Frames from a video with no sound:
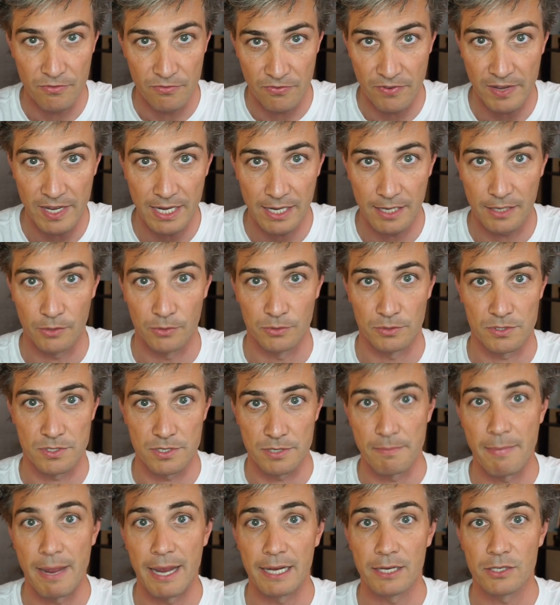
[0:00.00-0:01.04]
vehicles to
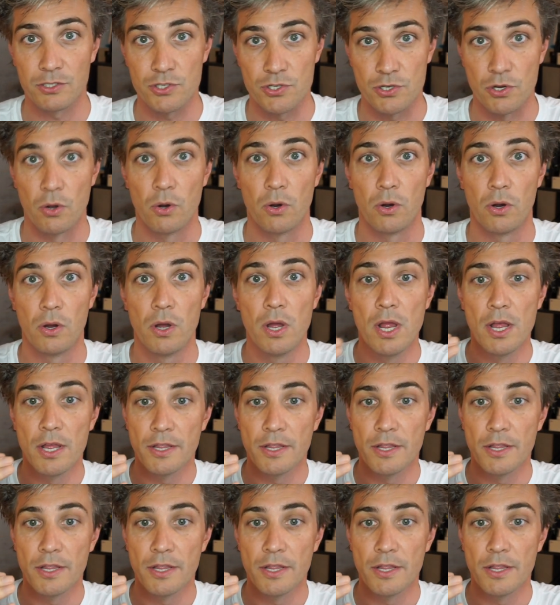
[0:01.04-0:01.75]
make sure